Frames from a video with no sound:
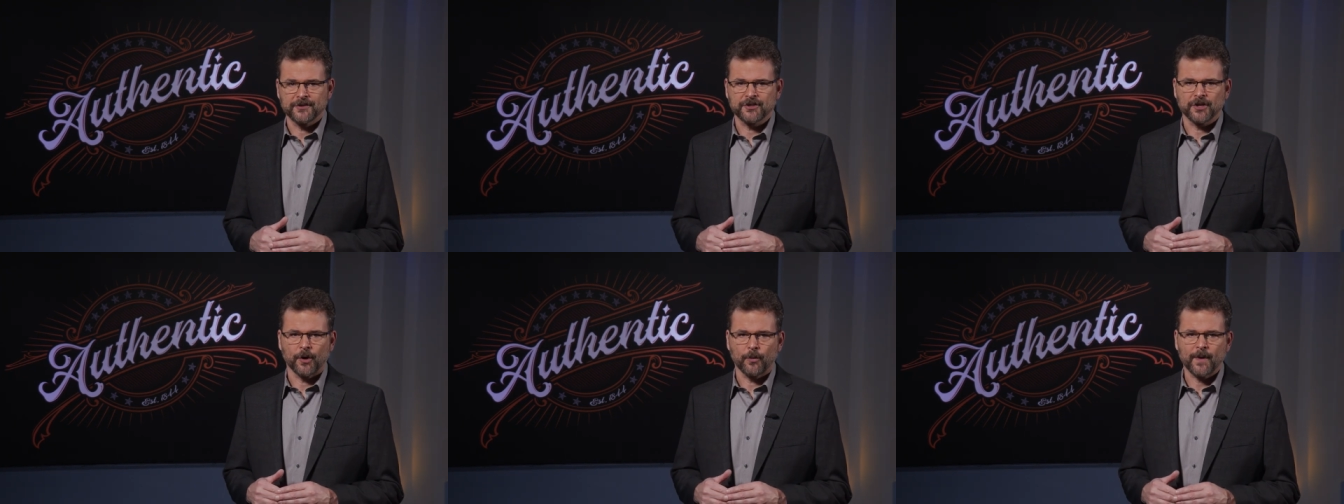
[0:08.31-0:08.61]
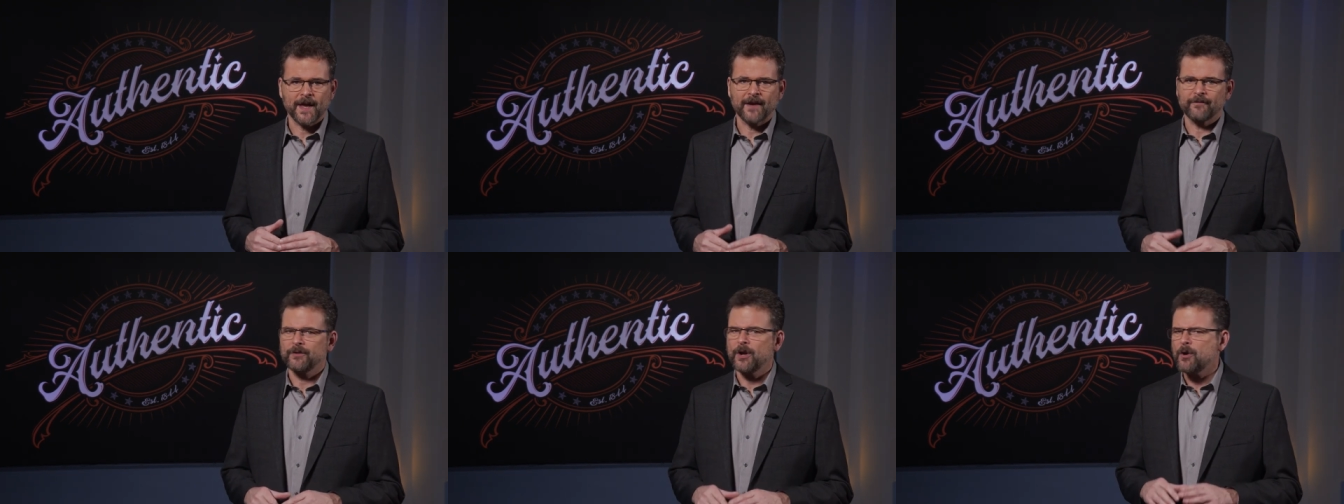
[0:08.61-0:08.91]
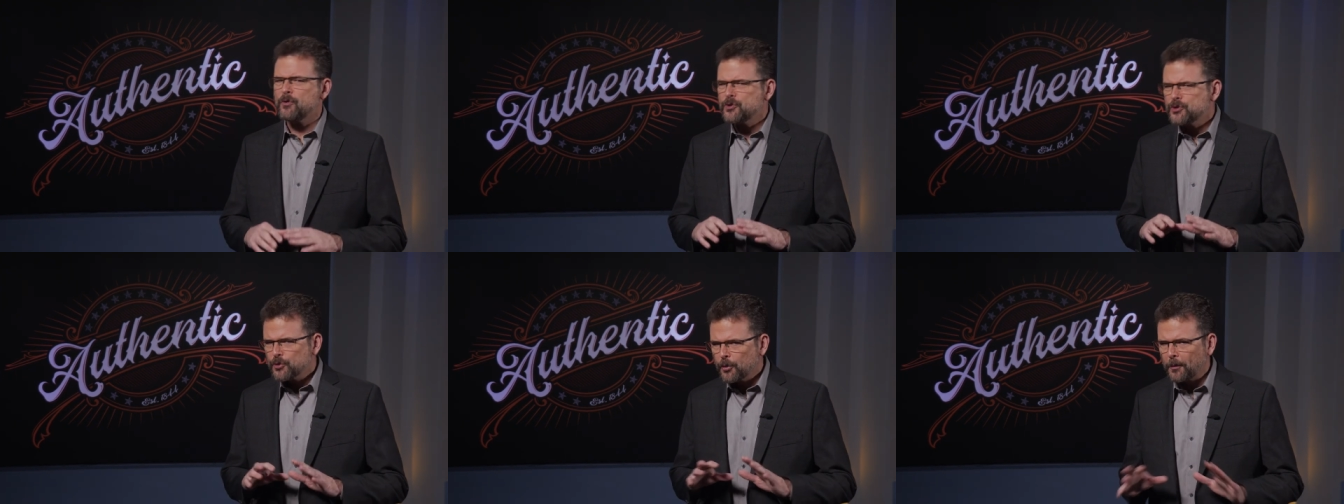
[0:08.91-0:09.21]
so we have
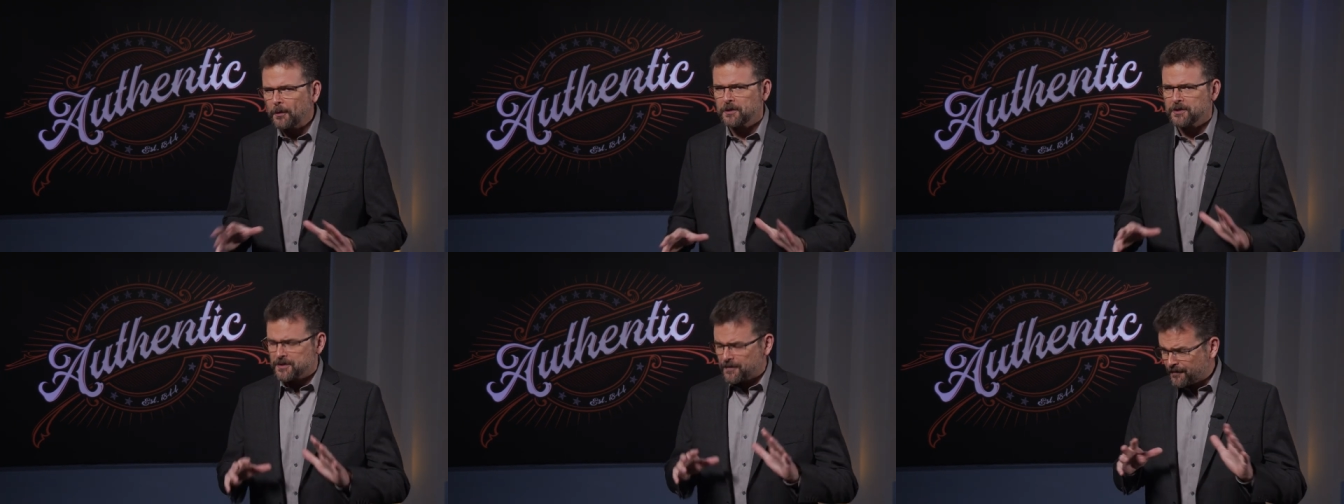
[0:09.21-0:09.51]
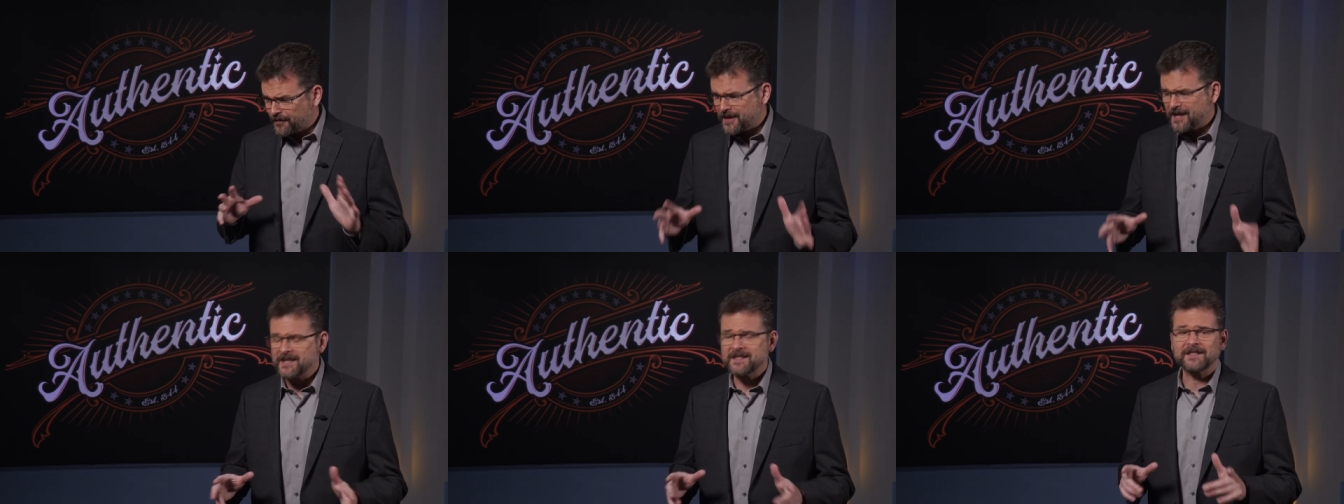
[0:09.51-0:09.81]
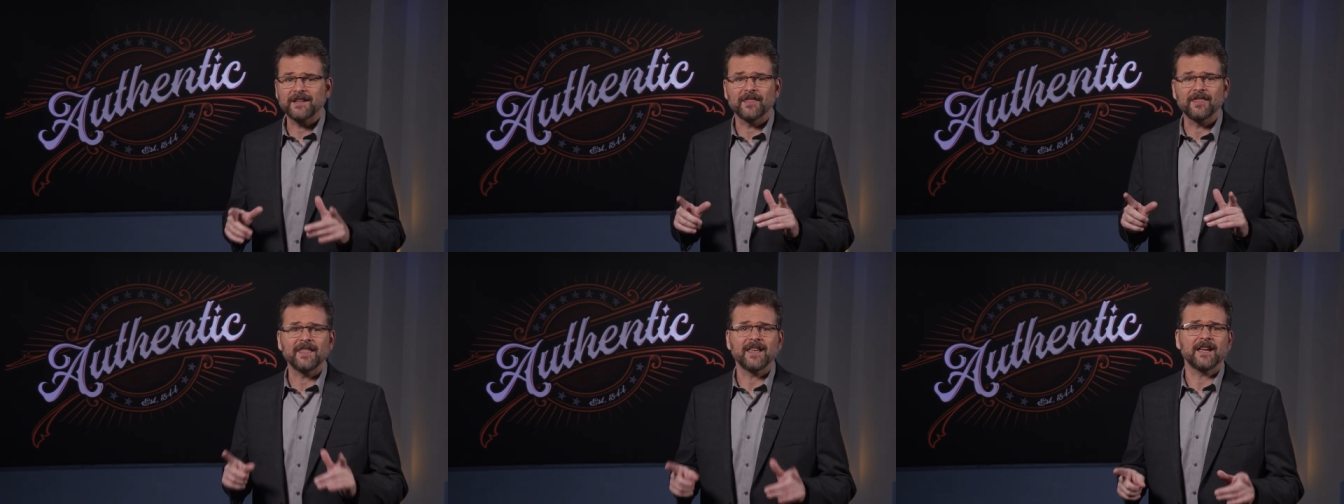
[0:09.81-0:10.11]
no shortage of things
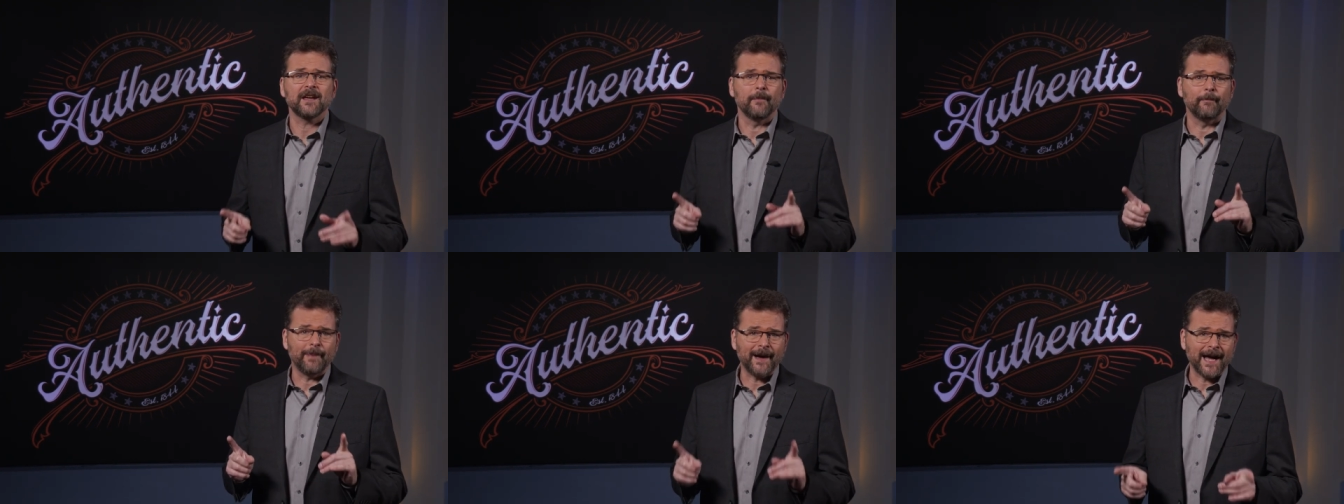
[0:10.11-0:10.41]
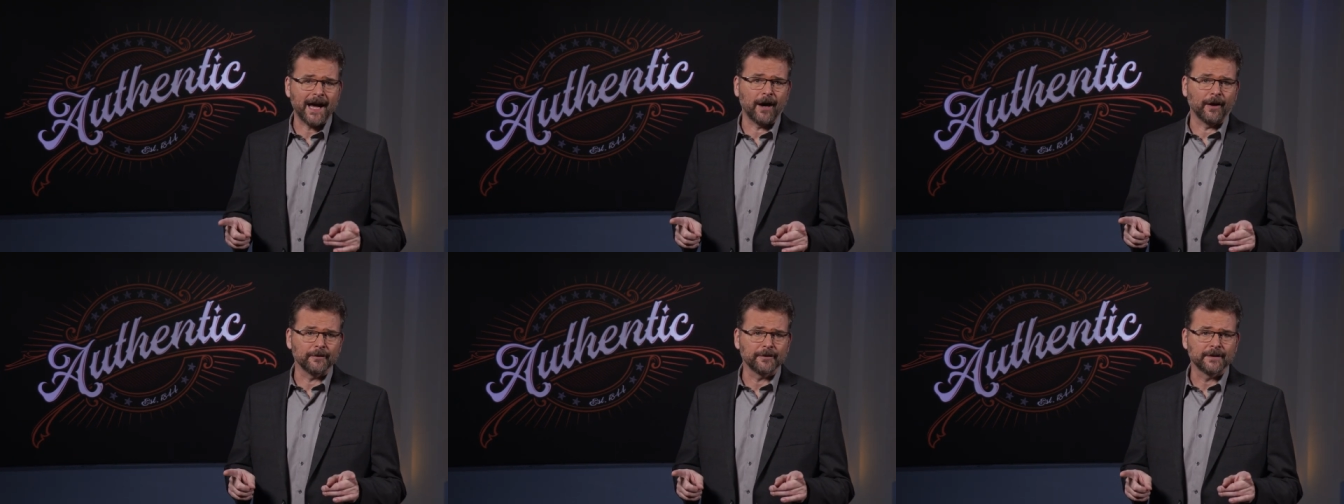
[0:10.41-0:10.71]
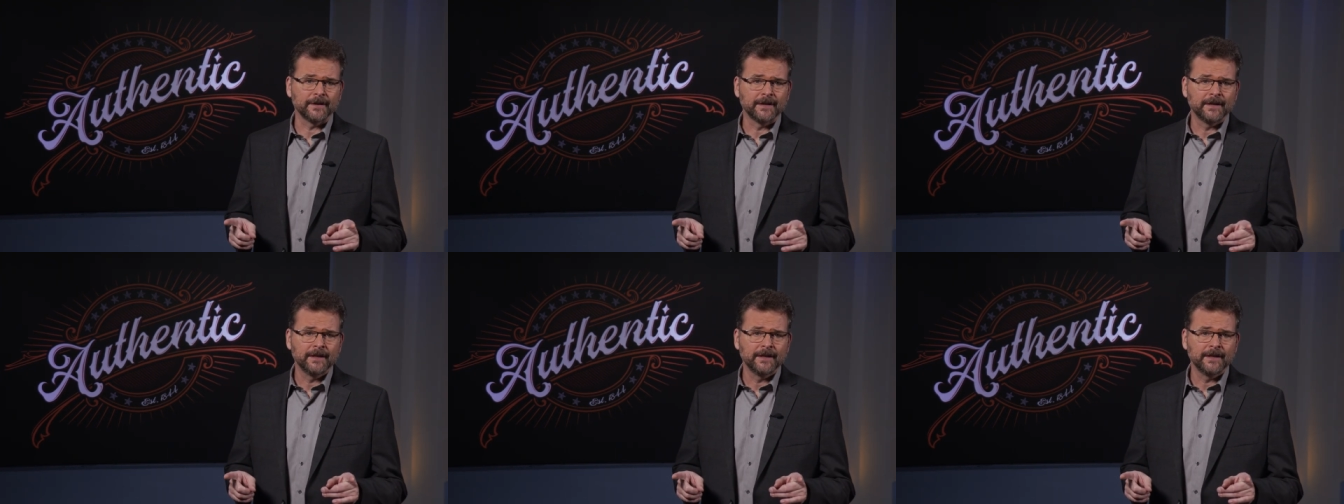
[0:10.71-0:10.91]
to think about.